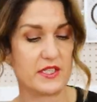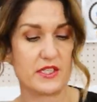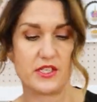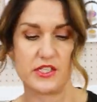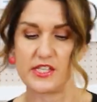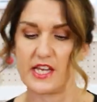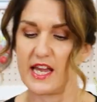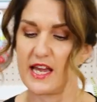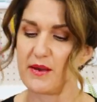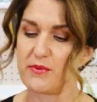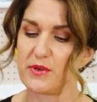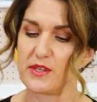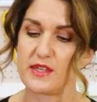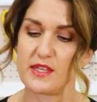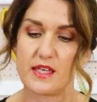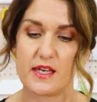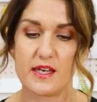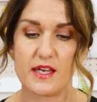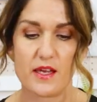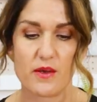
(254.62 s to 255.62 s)
to share with
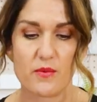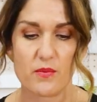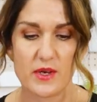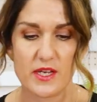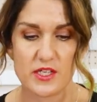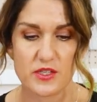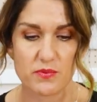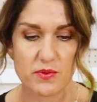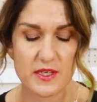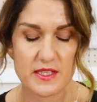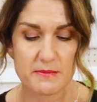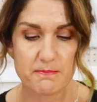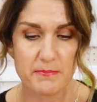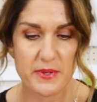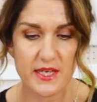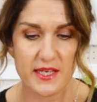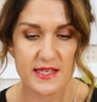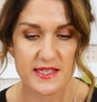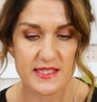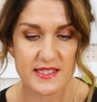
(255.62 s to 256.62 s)
you, which was
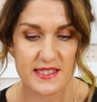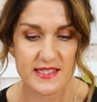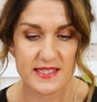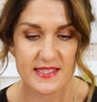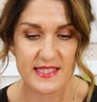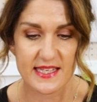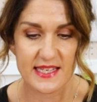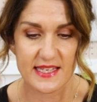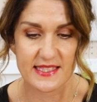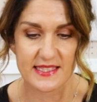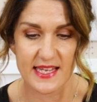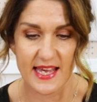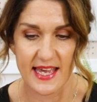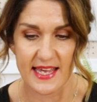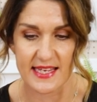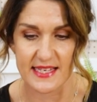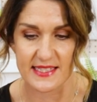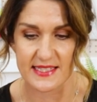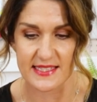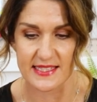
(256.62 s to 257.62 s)
Burda six
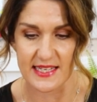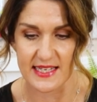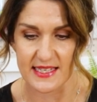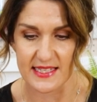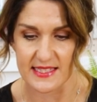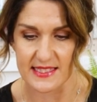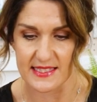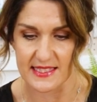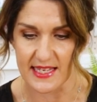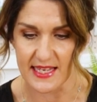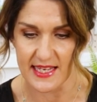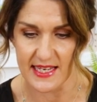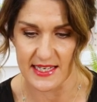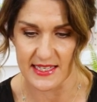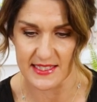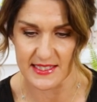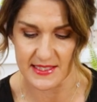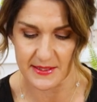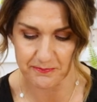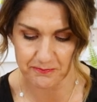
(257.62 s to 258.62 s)
eight six
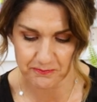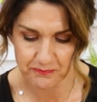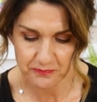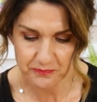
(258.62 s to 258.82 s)
six.